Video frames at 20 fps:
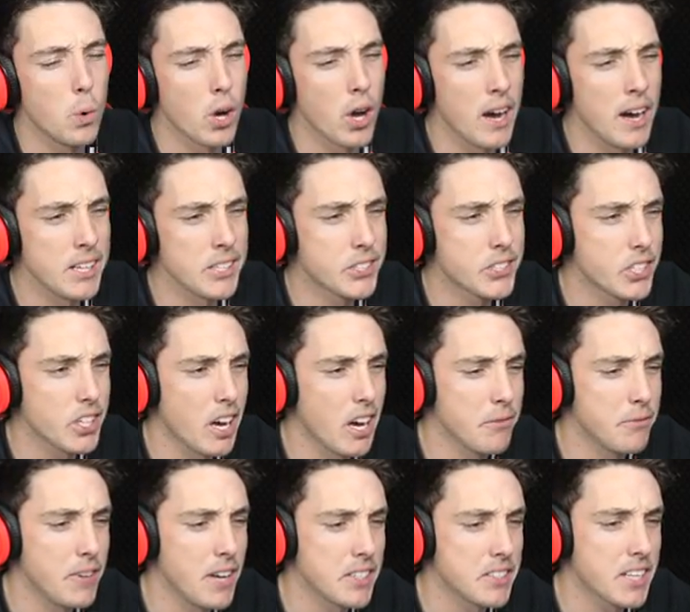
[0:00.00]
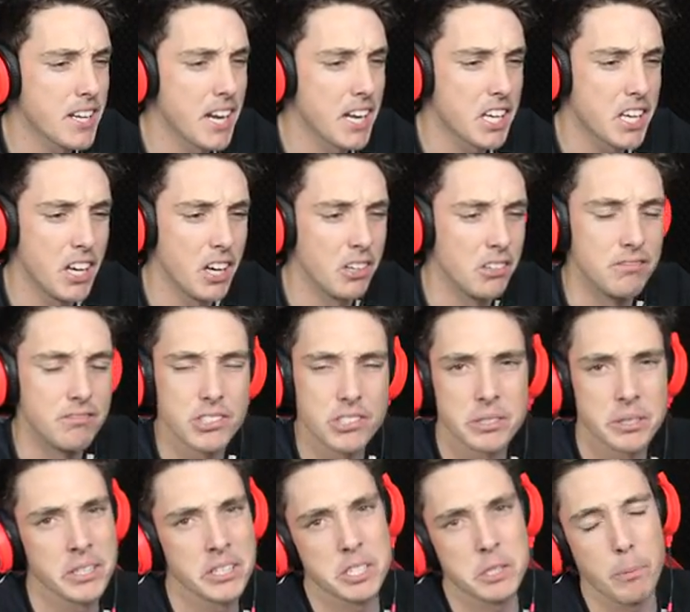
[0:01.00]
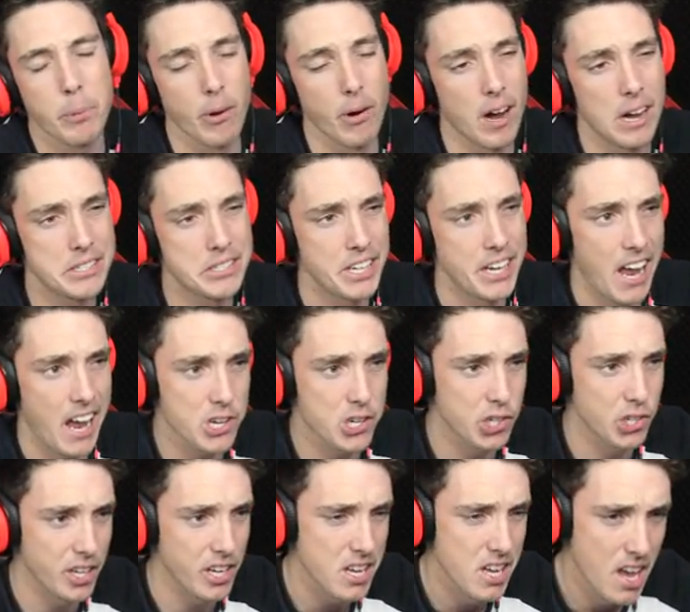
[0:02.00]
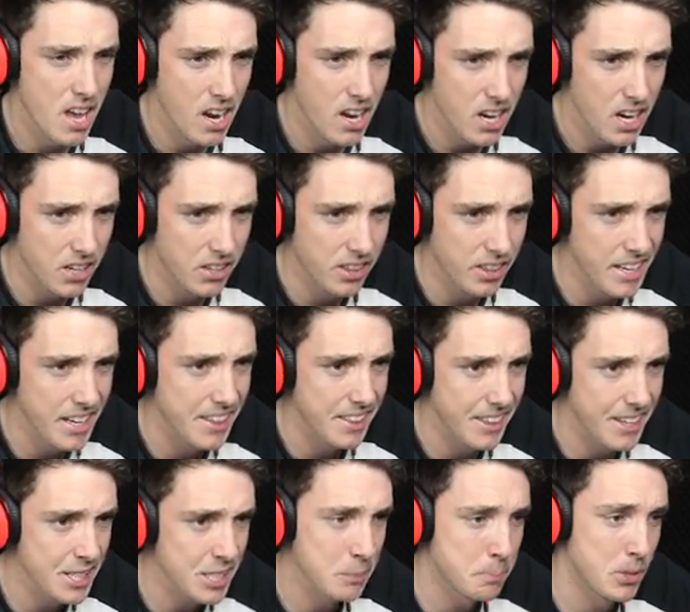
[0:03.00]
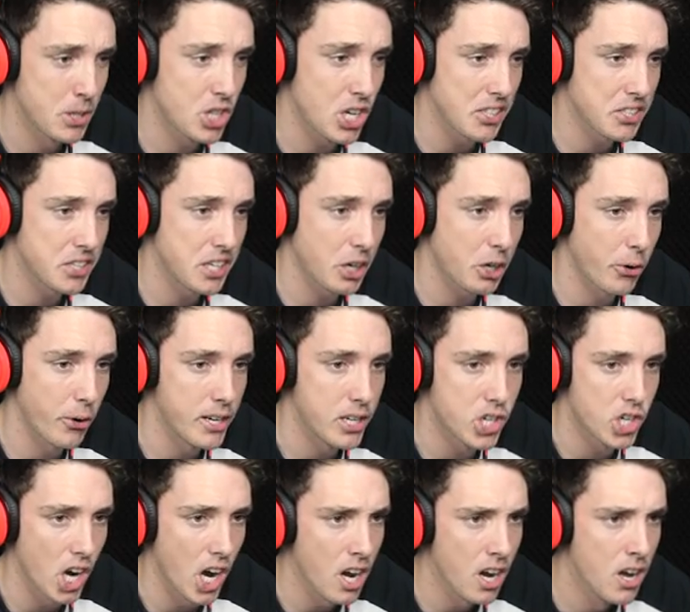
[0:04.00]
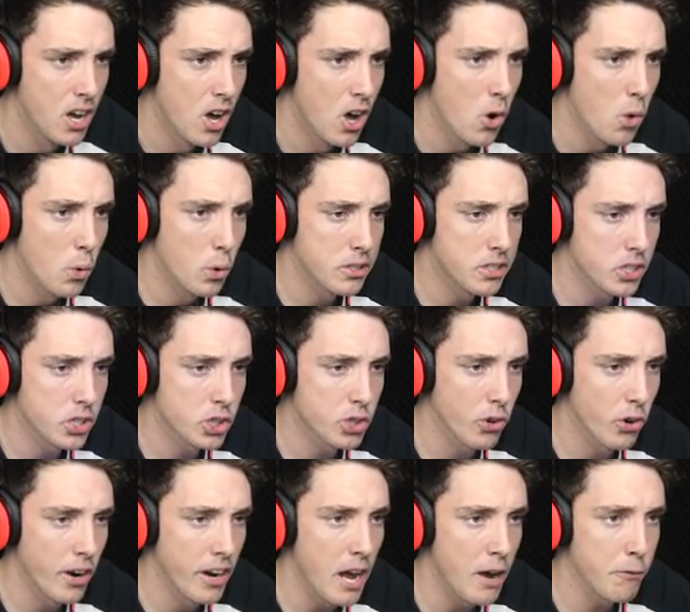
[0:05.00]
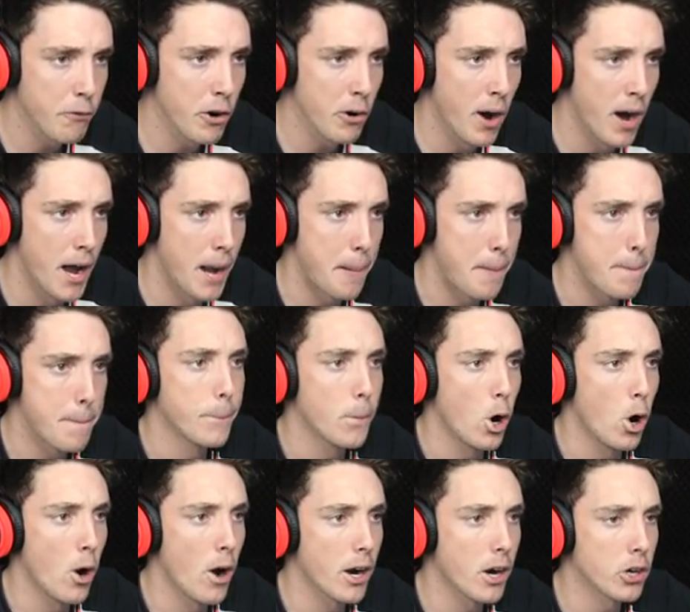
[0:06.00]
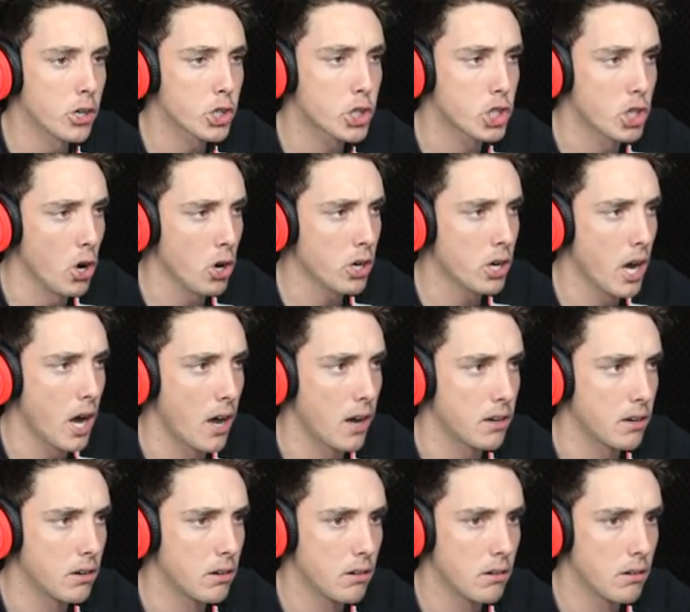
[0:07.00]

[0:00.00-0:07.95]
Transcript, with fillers: Well, guys, I've yet to get a kill. It's really surprising, actually. You'd think this majestic creature would destroy everyone. Oh, I got a shotgun.